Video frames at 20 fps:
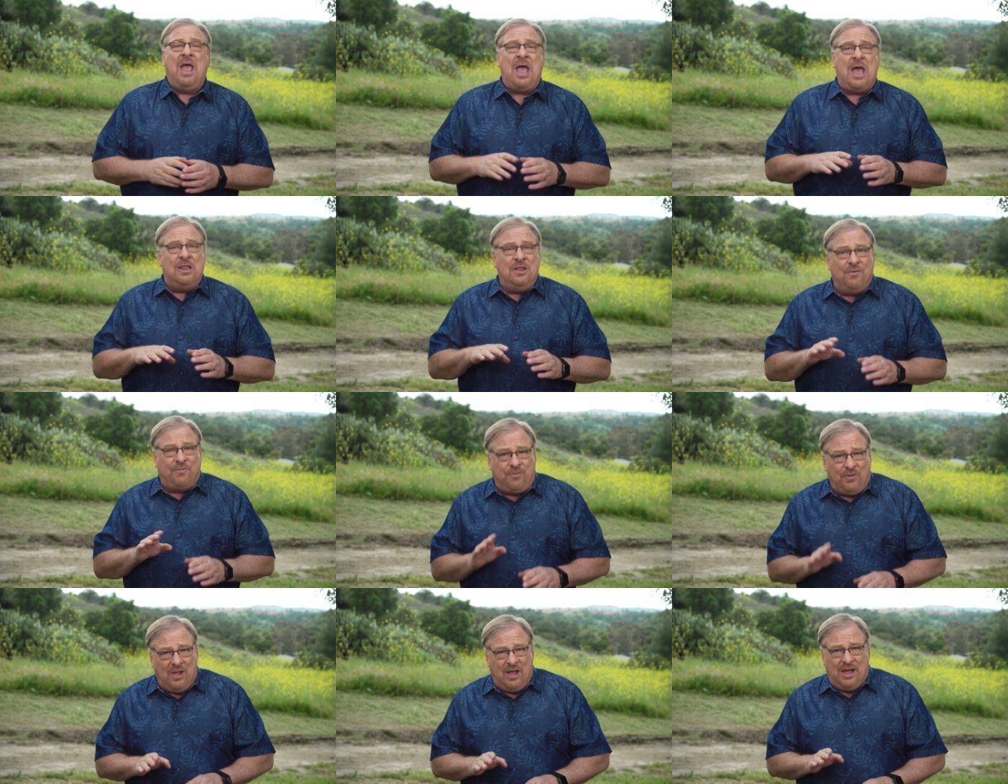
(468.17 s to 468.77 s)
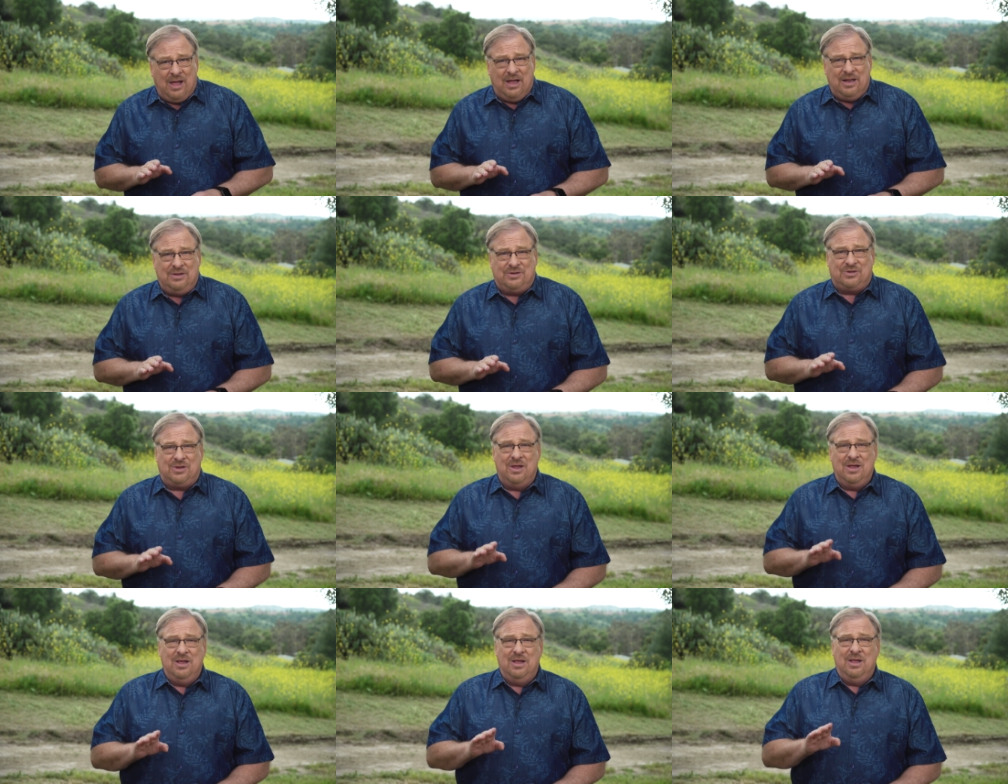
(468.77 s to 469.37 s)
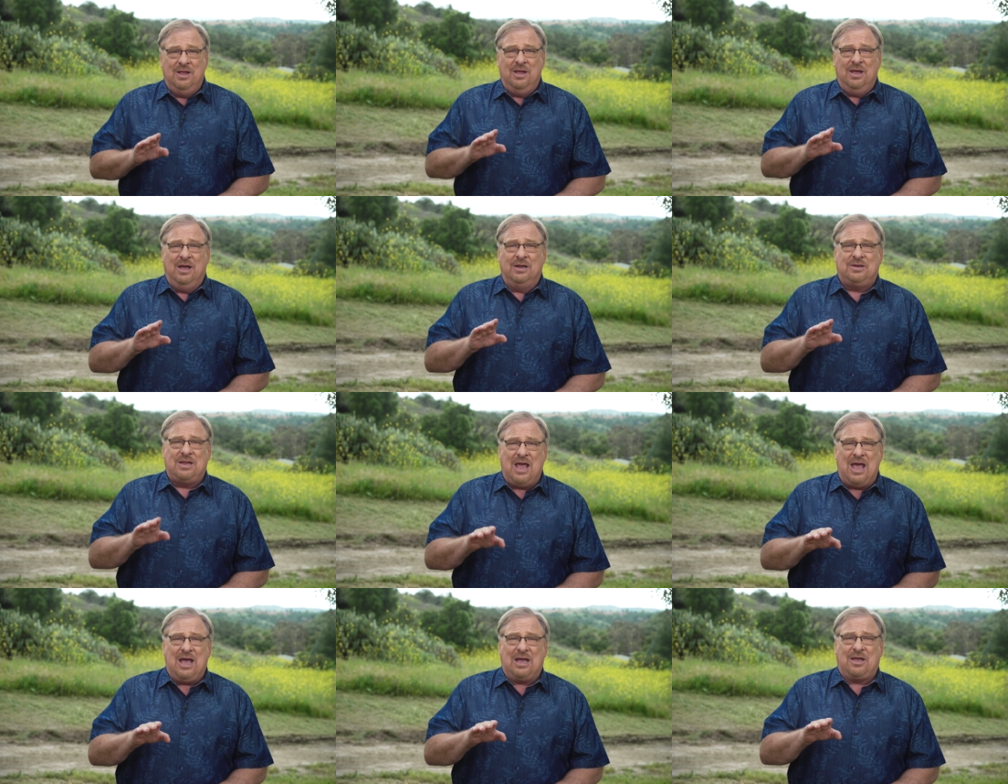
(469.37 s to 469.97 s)
And the floods
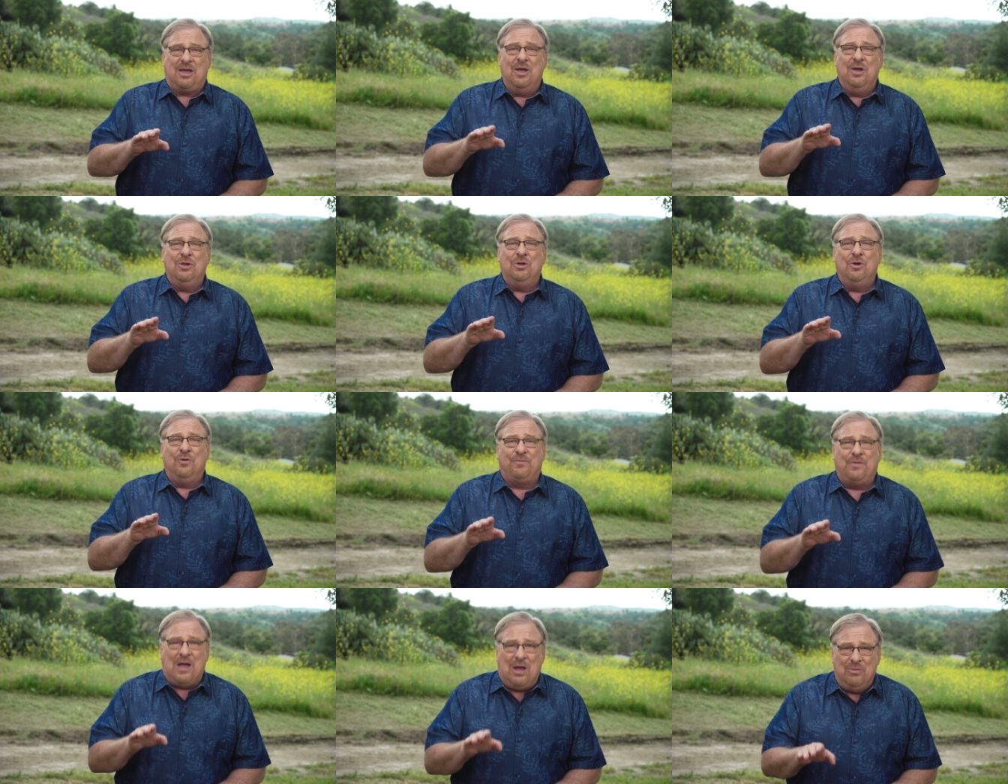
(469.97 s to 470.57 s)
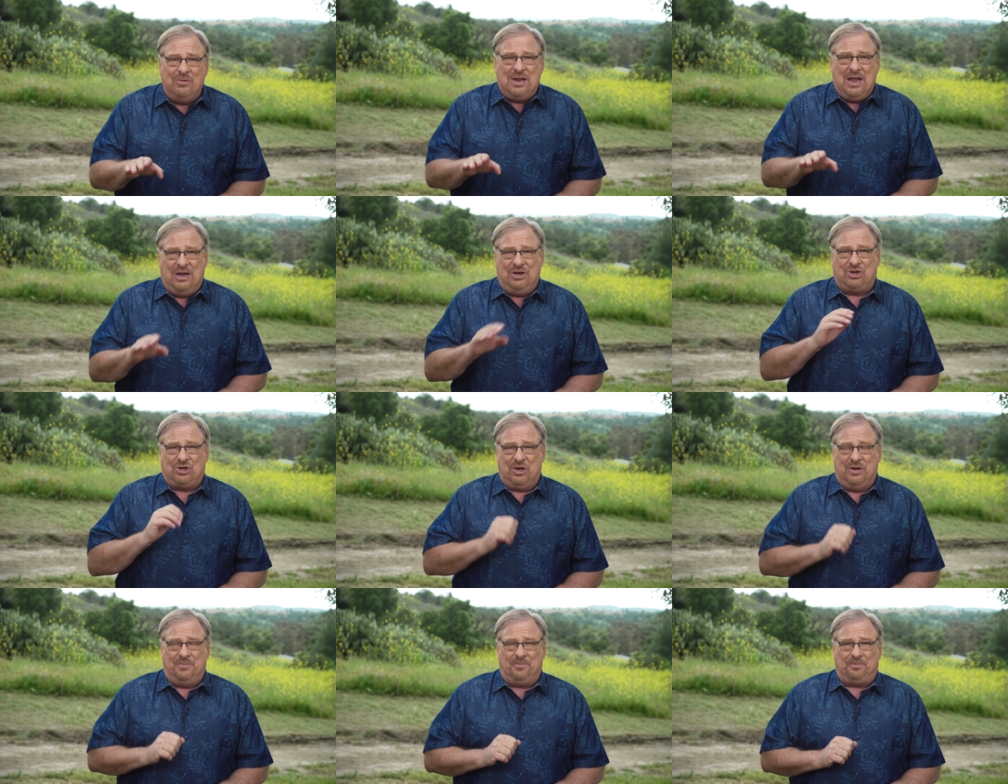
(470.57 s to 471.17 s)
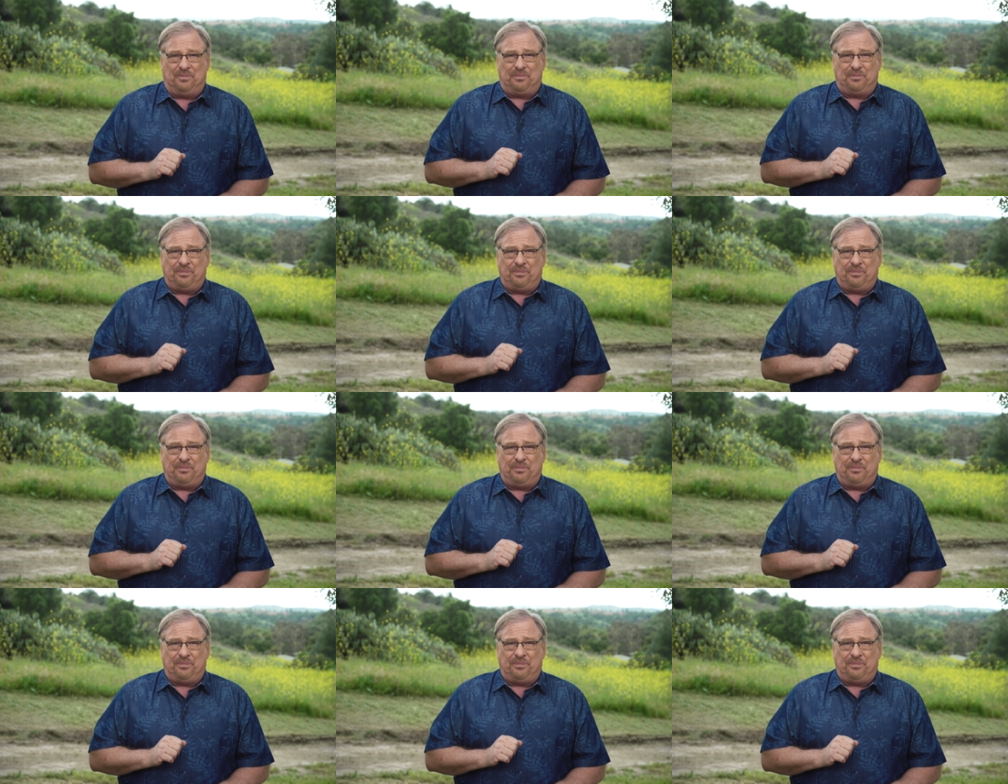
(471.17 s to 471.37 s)
attack your foundation.